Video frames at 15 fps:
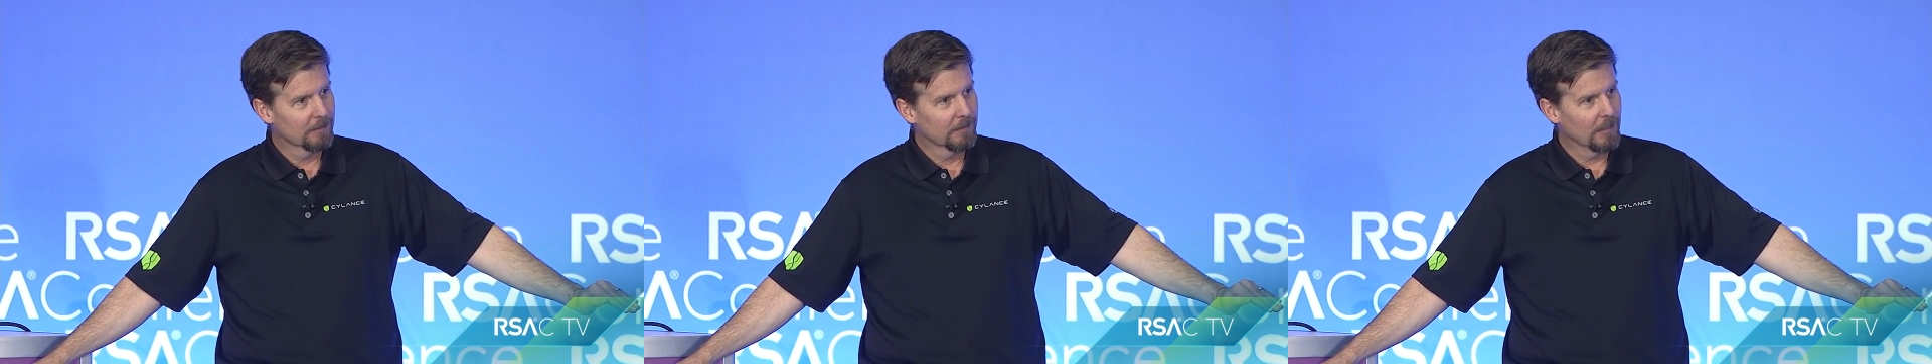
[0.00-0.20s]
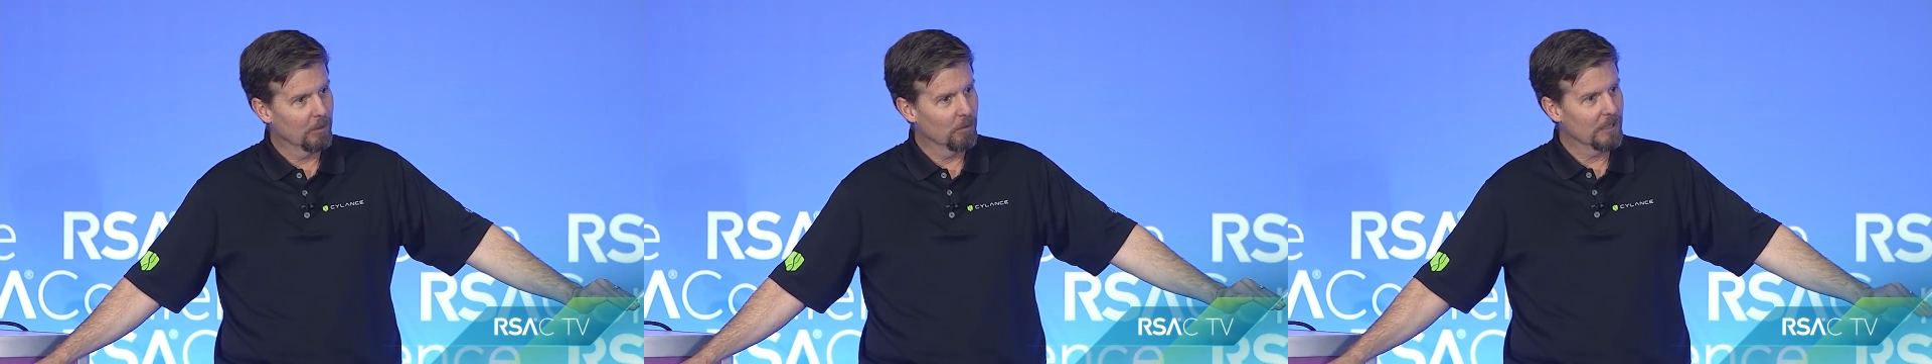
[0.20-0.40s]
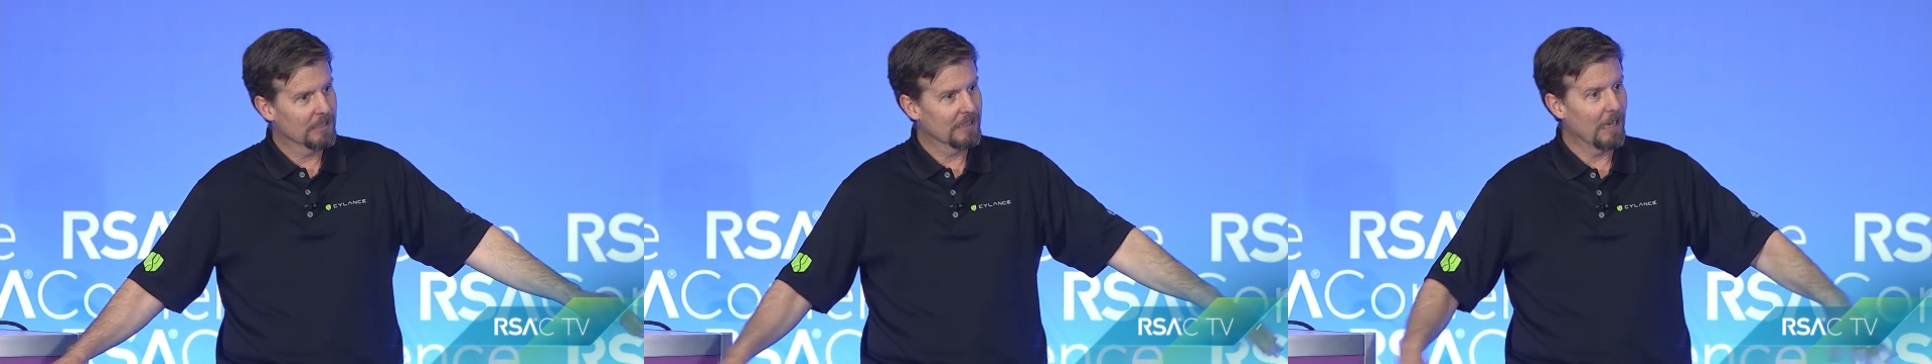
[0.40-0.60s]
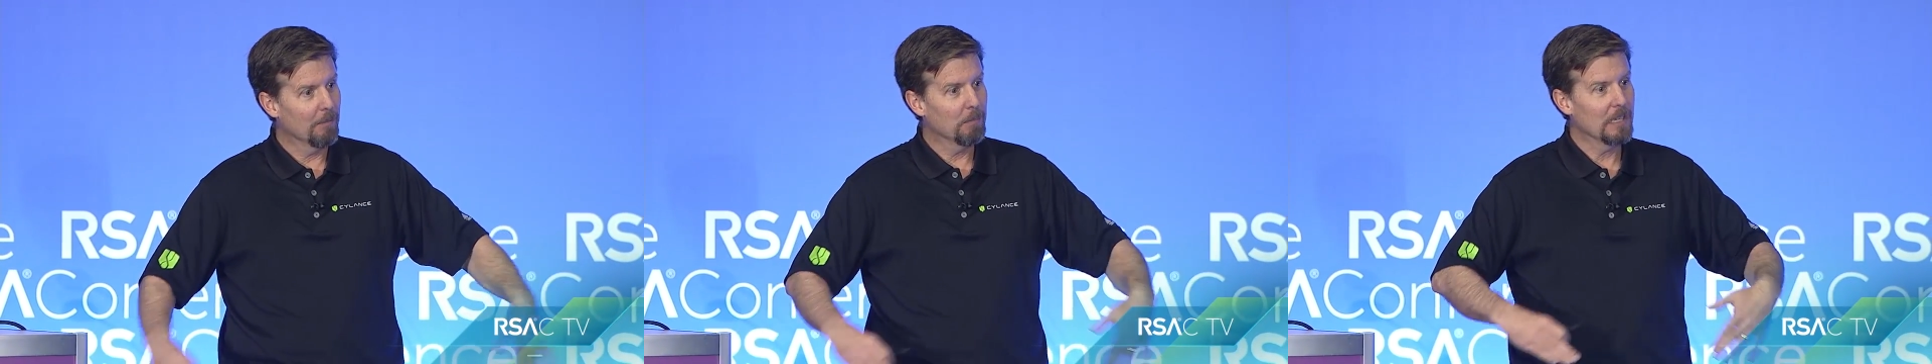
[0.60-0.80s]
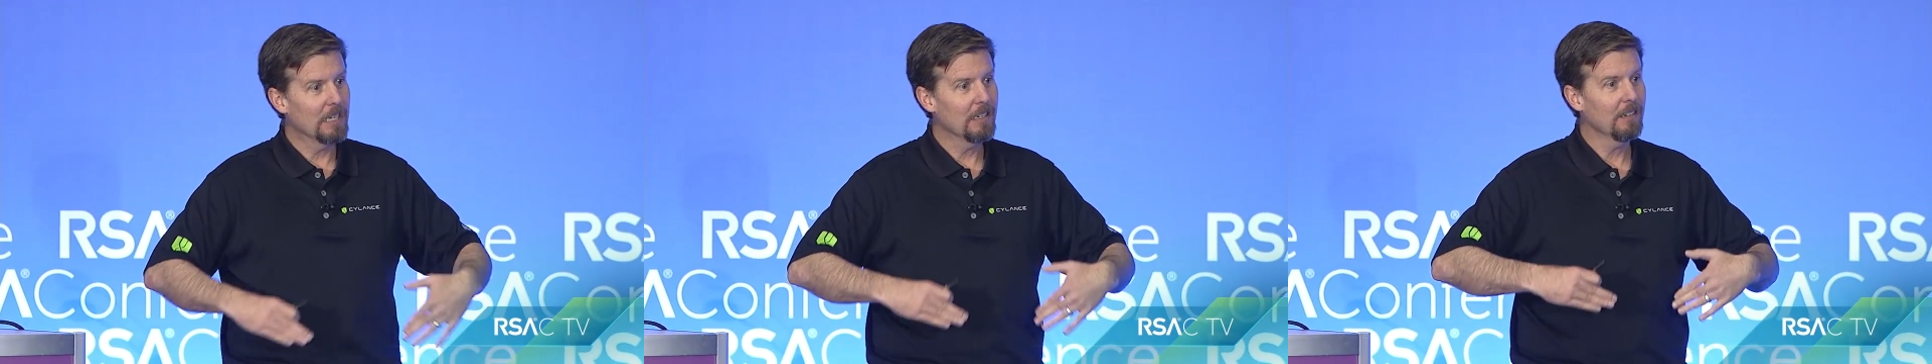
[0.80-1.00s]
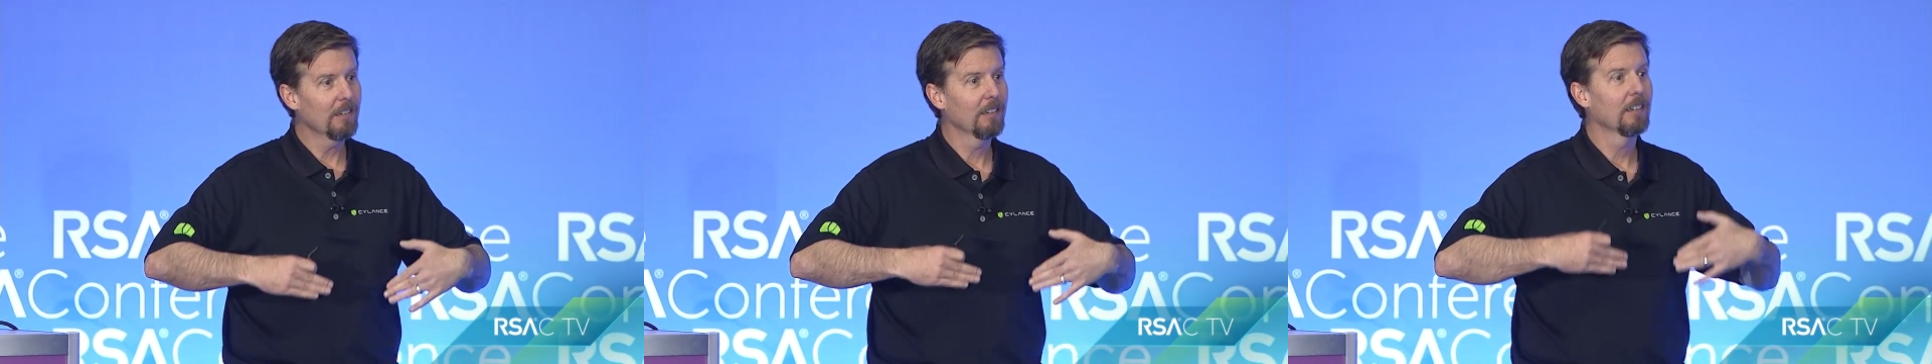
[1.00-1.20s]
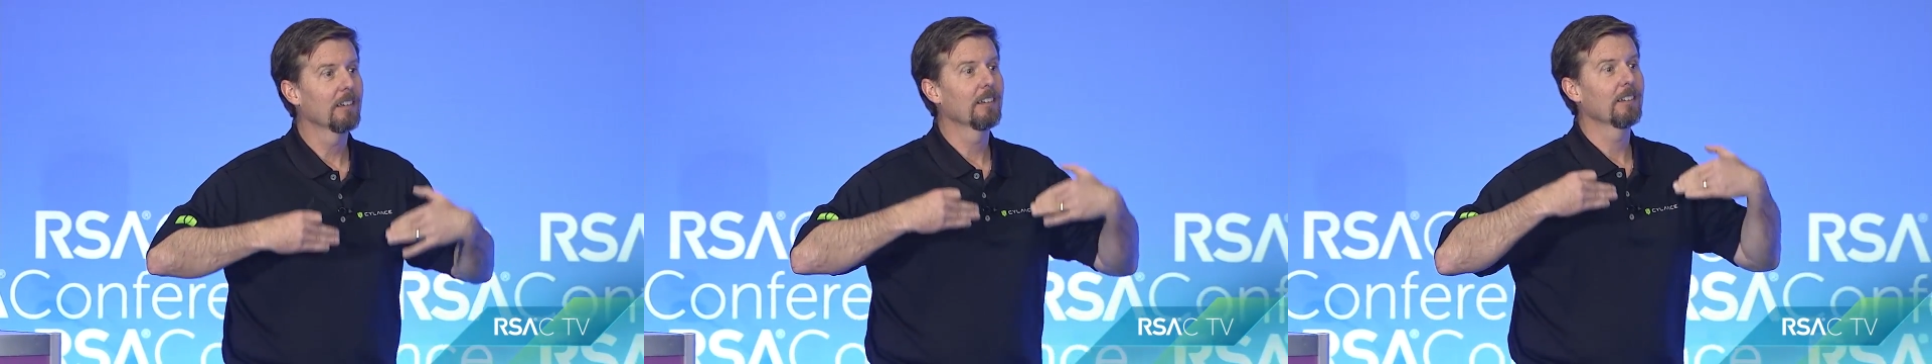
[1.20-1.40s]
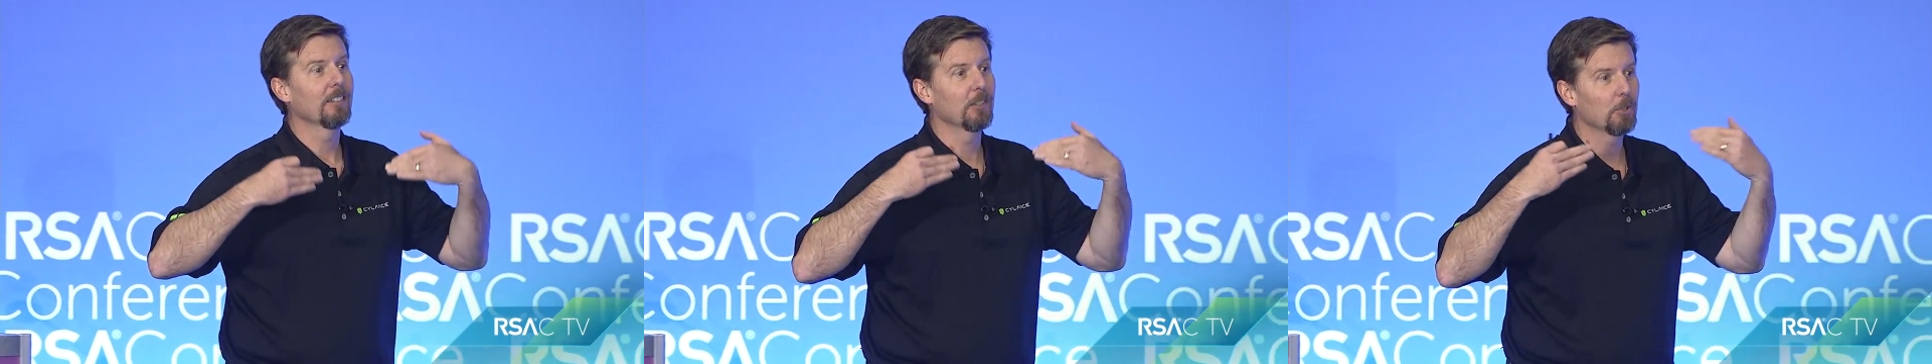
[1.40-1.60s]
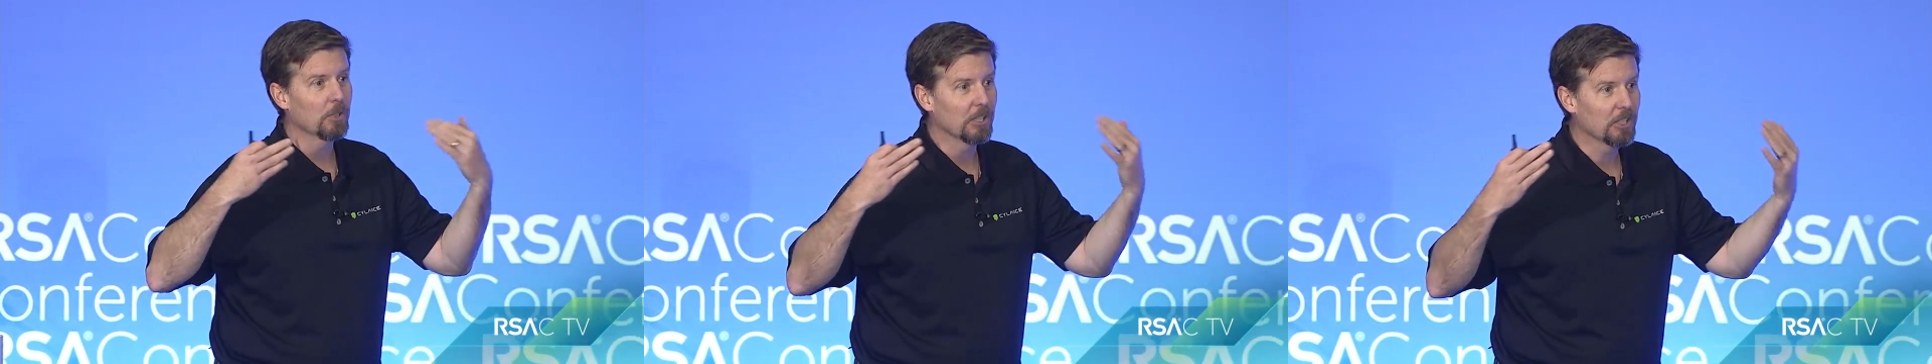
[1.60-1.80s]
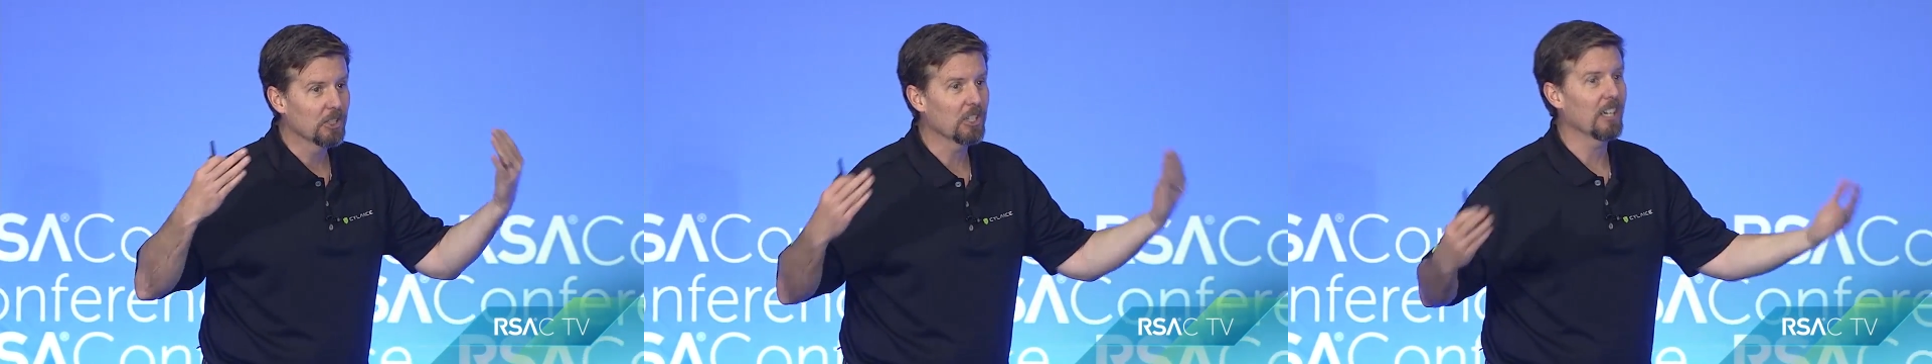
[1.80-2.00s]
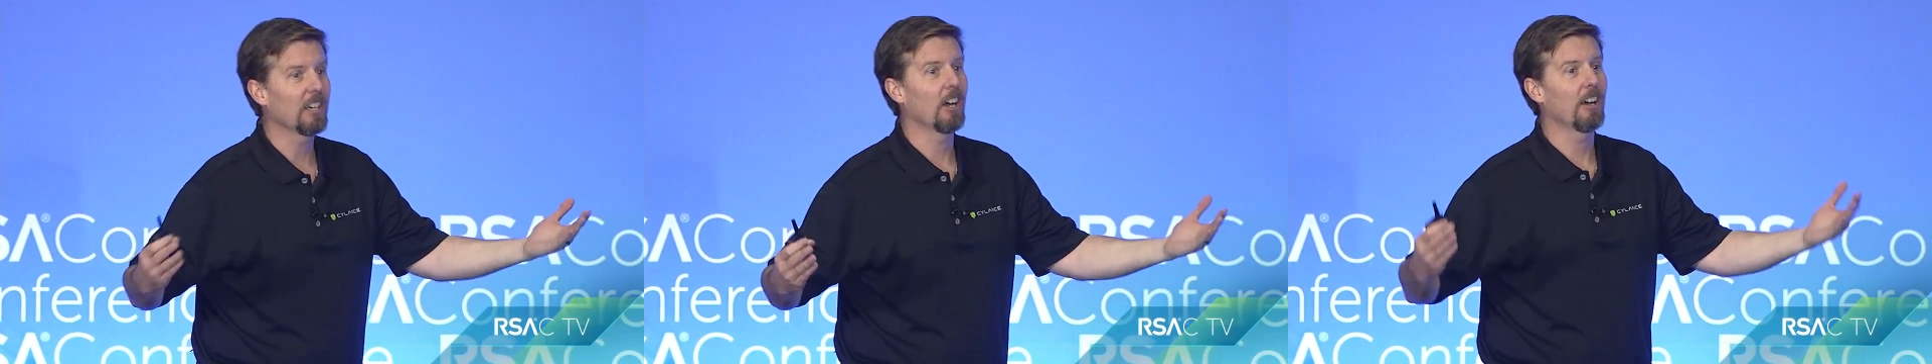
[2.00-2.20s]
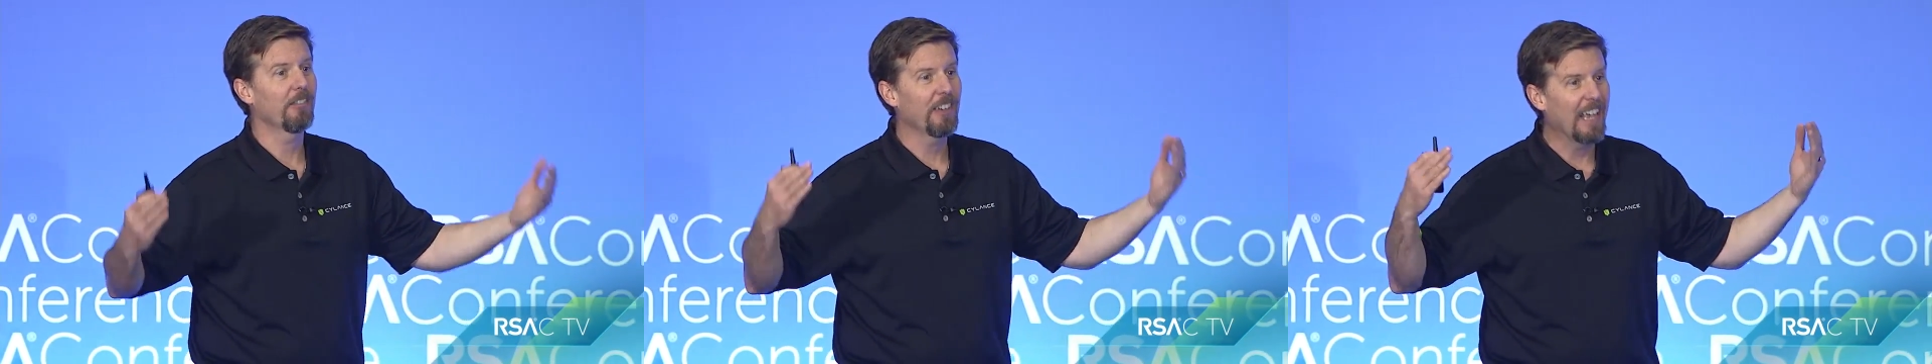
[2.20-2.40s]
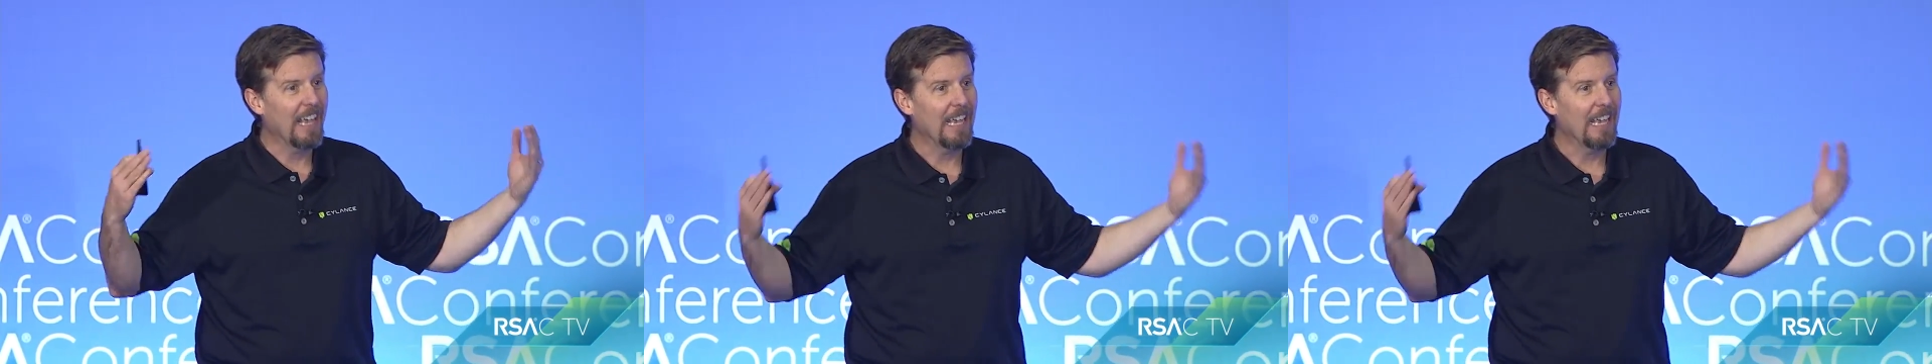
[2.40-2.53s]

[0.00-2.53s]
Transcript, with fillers: Now, what does that mean? You can shut off